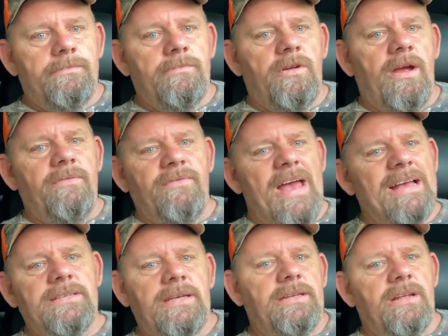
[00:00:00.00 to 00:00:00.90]
All right,
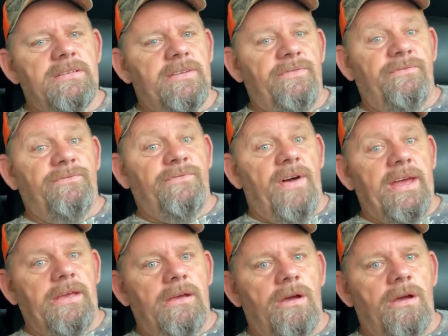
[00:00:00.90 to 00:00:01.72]
vaccine doesn't fight